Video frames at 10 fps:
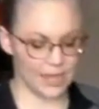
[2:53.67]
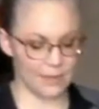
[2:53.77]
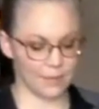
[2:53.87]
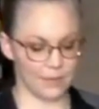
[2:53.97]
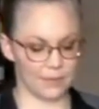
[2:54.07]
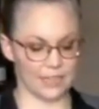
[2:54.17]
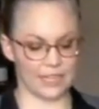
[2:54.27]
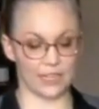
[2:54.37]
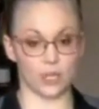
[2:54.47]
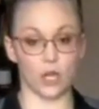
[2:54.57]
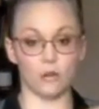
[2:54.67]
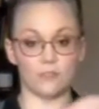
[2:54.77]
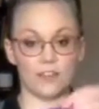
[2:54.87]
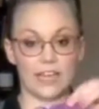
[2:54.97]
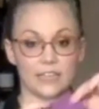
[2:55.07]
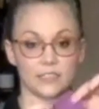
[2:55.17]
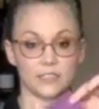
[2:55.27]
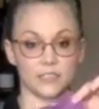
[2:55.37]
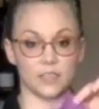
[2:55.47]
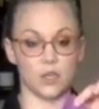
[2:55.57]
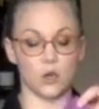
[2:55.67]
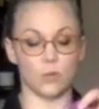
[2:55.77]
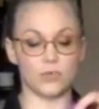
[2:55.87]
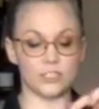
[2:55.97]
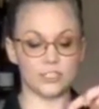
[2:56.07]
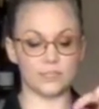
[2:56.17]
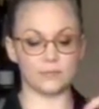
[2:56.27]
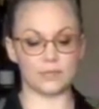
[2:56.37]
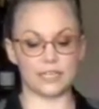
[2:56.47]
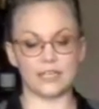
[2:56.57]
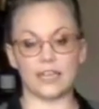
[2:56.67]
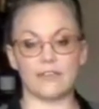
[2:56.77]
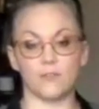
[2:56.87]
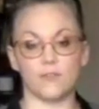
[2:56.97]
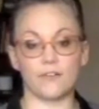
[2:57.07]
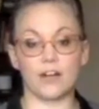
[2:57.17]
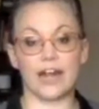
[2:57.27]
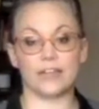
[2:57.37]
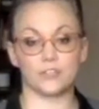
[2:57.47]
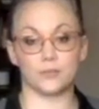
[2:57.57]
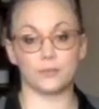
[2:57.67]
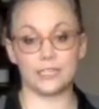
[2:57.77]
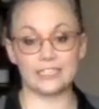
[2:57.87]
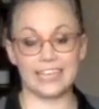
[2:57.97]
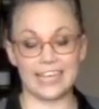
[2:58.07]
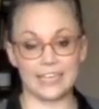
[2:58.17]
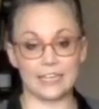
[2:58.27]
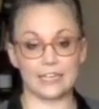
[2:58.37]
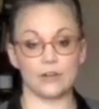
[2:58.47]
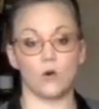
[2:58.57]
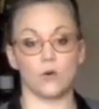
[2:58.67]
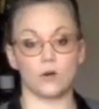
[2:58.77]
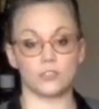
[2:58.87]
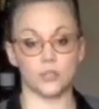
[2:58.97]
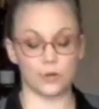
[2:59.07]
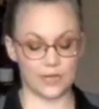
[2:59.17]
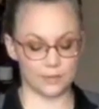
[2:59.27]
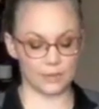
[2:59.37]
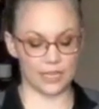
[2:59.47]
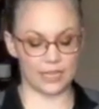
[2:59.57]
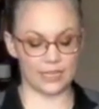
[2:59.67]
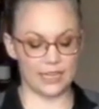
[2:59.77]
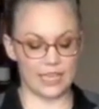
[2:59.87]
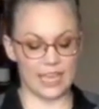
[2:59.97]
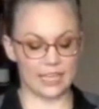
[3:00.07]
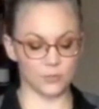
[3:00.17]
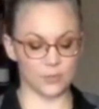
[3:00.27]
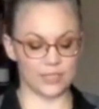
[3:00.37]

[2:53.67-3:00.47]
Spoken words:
might be like a Coflex, which is simply, if you've ever had your blood taken or donated blood, is what they